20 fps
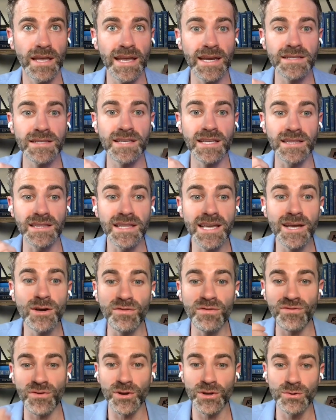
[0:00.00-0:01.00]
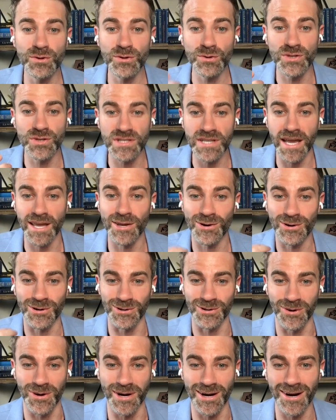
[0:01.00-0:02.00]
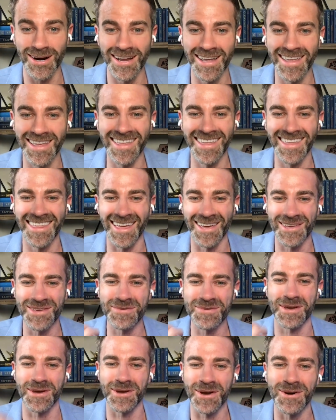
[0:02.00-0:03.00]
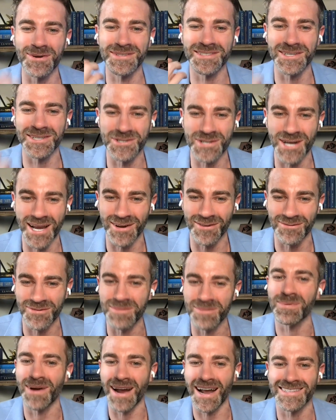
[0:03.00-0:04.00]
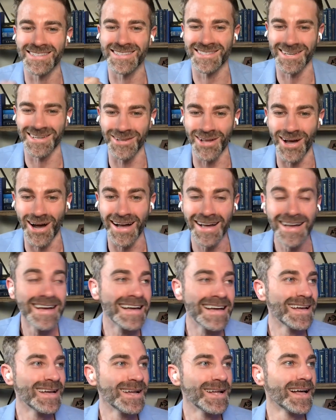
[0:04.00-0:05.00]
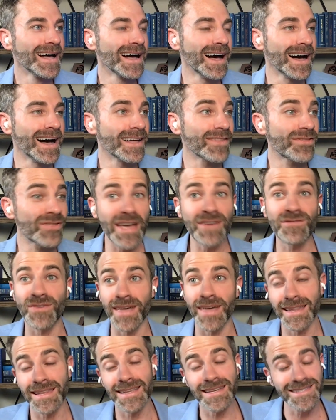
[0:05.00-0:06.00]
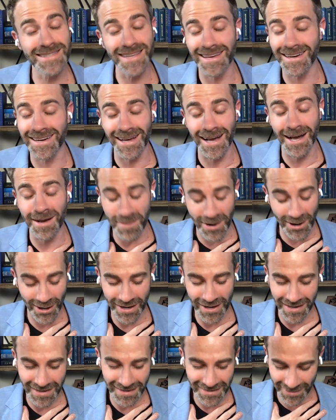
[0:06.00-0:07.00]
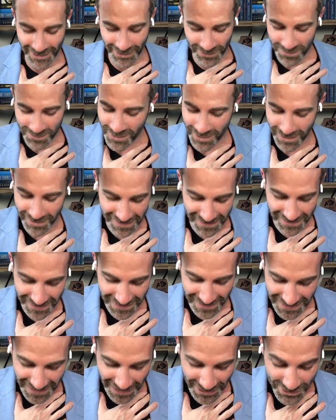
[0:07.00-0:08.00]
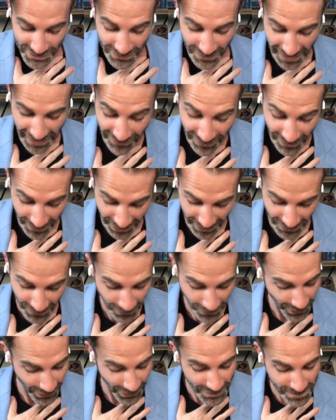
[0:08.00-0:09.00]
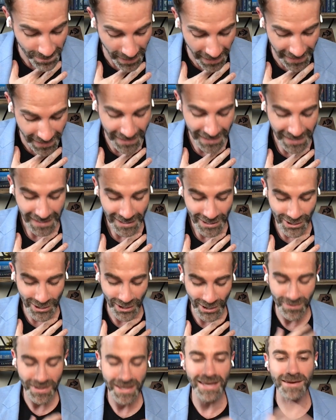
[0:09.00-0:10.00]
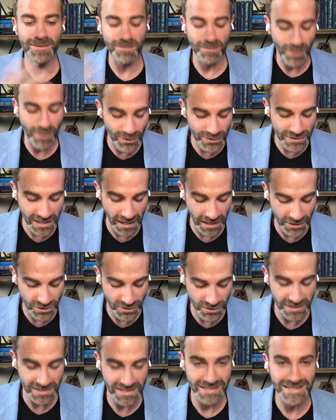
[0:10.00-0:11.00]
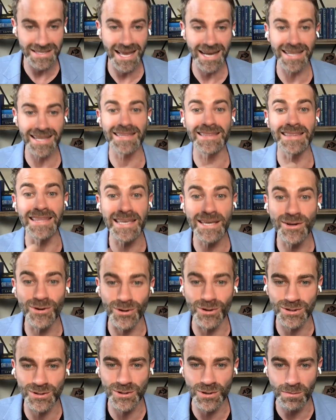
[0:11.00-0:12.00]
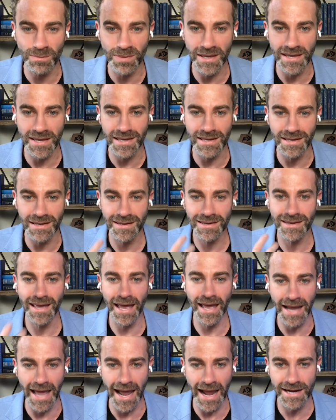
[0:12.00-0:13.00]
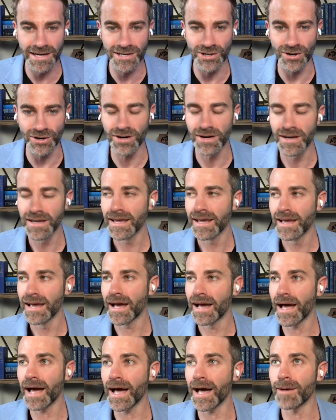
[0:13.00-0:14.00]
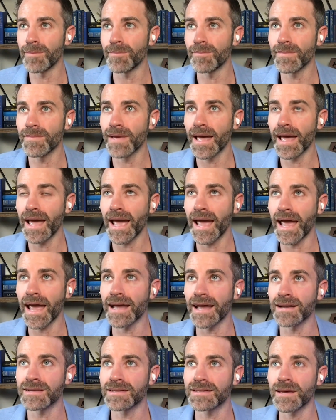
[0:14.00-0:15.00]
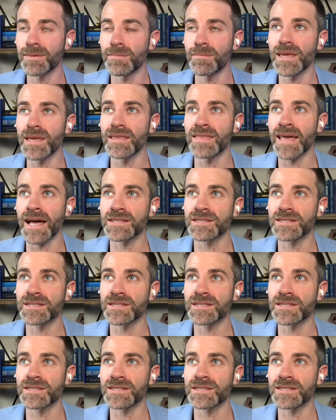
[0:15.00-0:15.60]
it is illegal for you to say you're a lawyer. Like, you can go to jail for practicing law. Thankfully, at least in America, it's not true everywhere in the world, but in most countries, it's not illegal to be an actor. And to me,